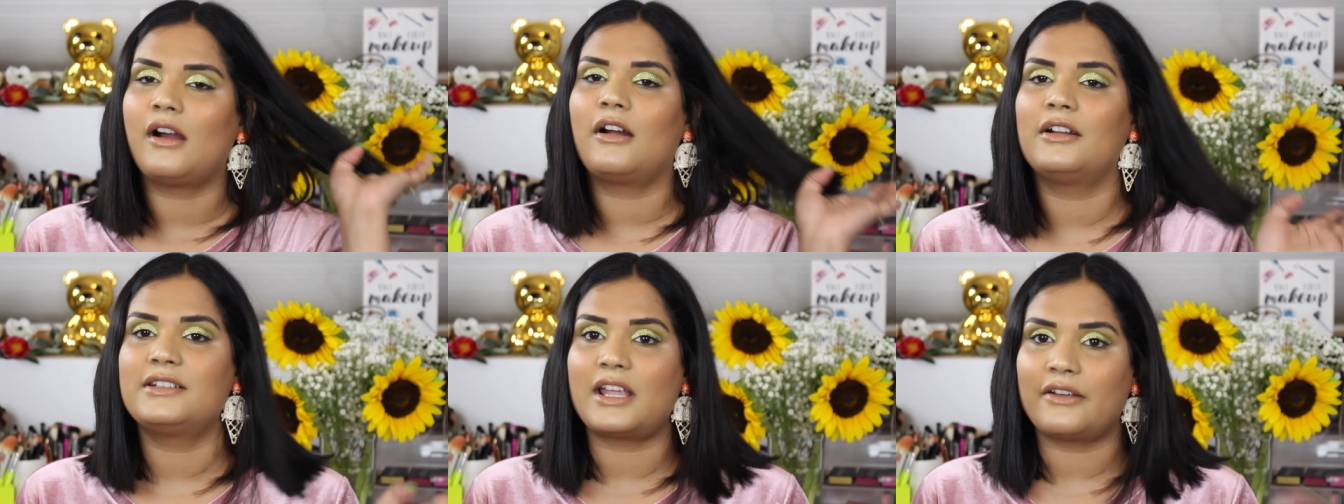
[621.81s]

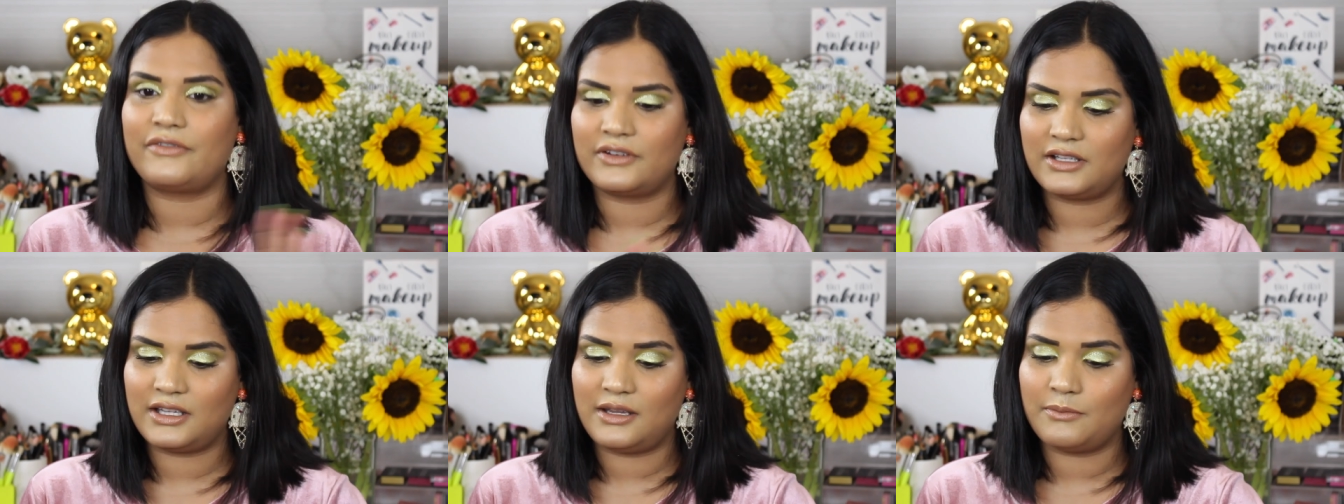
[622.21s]
are
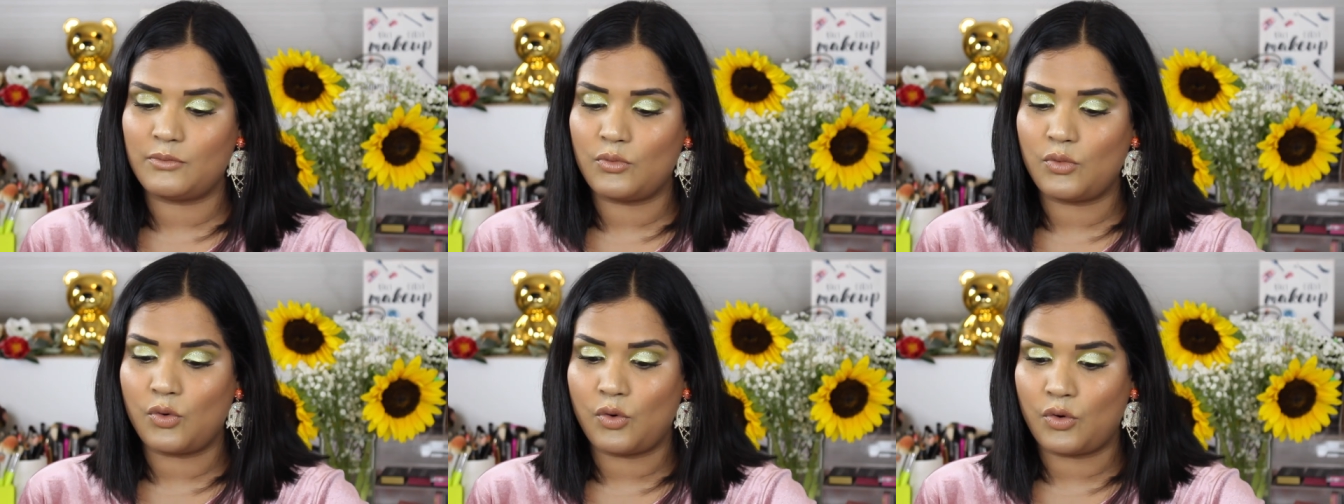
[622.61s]
definitely
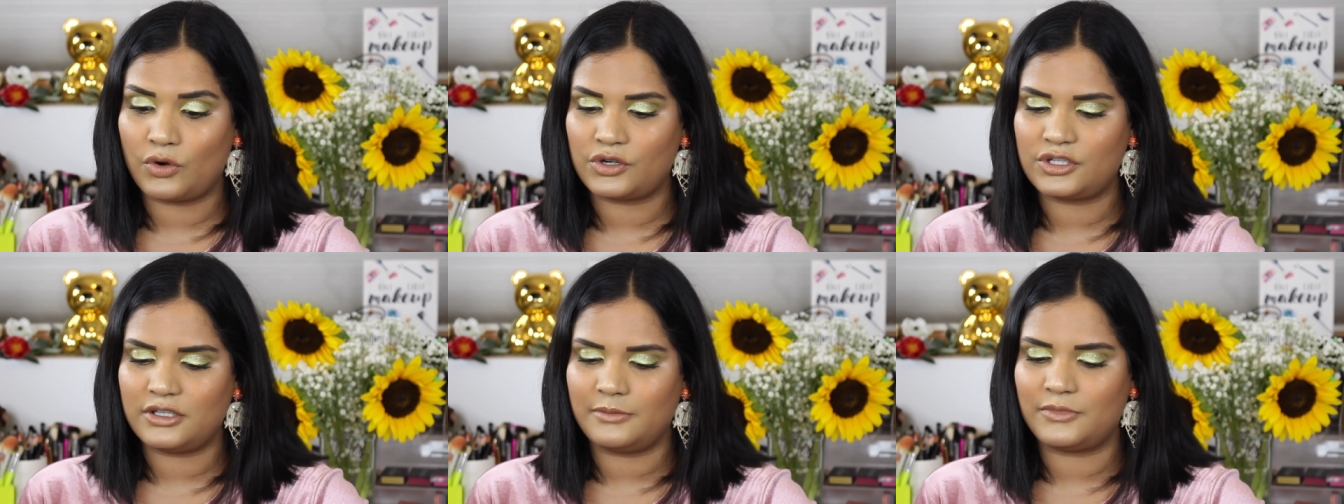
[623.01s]

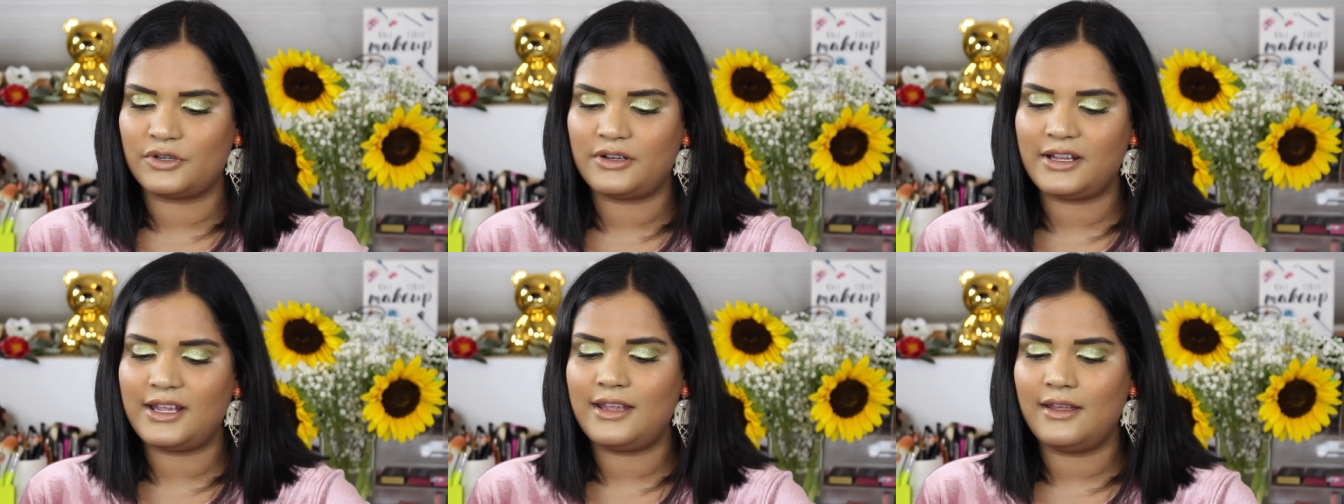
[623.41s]
more
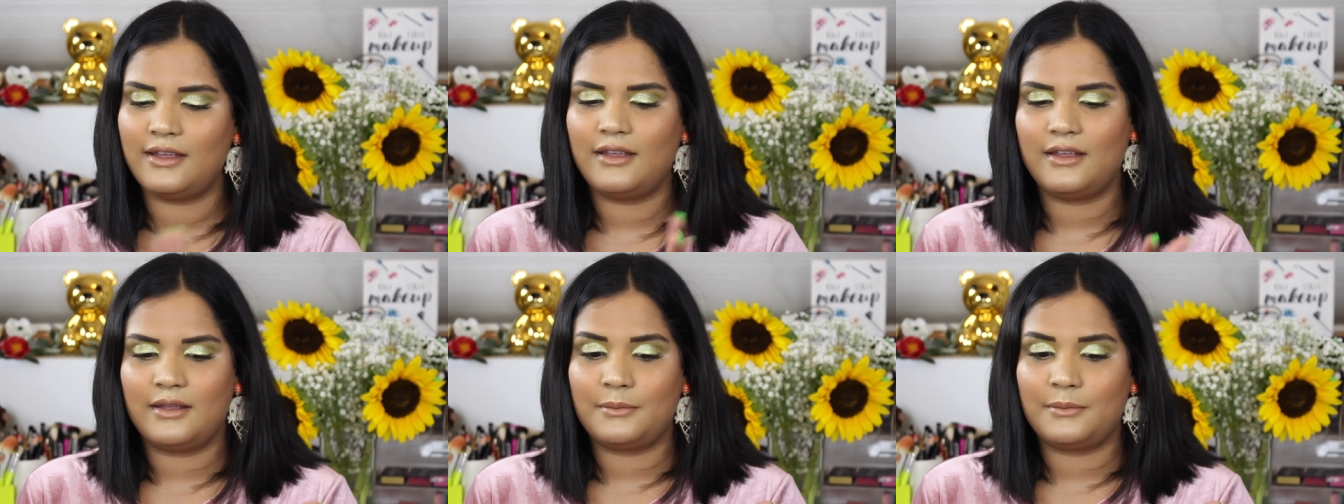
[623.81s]
shimmery